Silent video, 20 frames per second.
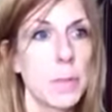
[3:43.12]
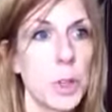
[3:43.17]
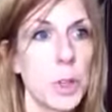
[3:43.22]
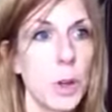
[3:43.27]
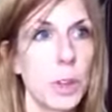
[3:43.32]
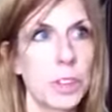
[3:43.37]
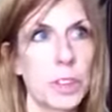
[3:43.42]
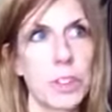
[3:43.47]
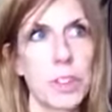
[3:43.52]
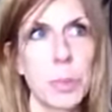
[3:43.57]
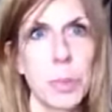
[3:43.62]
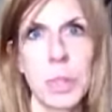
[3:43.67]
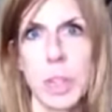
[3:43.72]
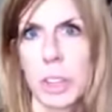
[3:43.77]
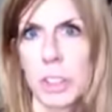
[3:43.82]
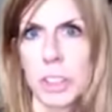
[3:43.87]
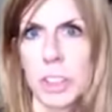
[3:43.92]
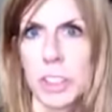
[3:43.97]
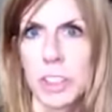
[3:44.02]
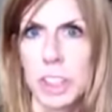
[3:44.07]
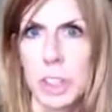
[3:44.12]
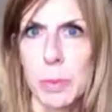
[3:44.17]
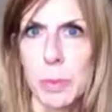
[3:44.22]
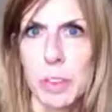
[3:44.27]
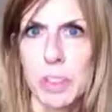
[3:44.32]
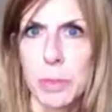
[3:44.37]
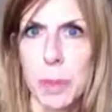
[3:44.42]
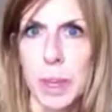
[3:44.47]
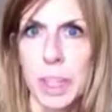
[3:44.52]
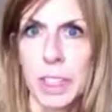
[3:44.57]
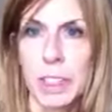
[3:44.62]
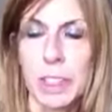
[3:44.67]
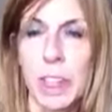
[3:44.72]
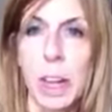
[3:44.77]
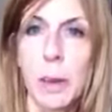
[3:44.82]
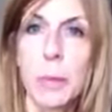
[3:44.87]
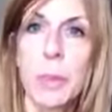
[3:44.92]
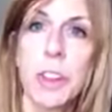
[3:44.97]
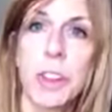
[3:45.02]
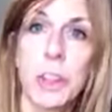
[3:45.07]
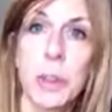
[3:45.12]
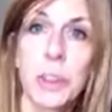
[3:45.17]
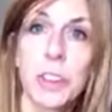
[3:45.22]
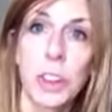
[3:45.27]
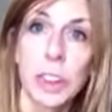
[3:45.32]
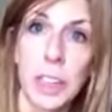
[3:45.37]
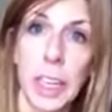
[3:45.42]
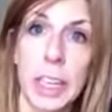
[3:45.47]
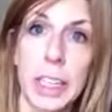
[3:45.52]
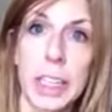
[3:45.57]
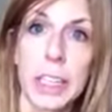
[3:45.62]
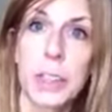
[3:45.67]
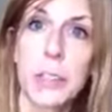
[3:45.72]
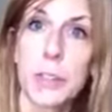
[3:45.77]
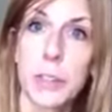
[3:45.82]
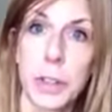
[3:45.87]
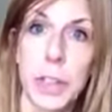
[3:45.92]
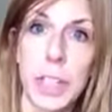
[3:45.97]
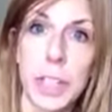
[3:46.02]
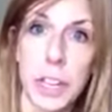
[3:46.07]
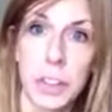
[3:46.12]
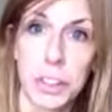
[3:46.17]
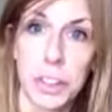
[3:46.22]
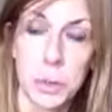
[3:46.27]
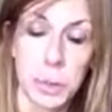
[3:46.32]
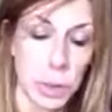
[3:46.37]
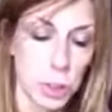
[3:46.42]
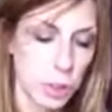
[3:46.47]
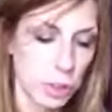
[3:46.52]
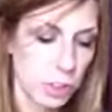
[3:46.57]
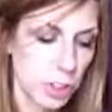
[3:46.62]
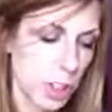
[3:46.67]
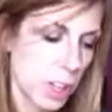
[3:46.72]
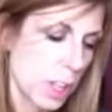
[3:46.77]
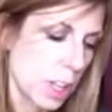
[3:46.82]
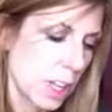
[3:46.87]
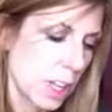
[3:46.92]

you also have to belong to the Team Beachbody Club, then you start getting free customers.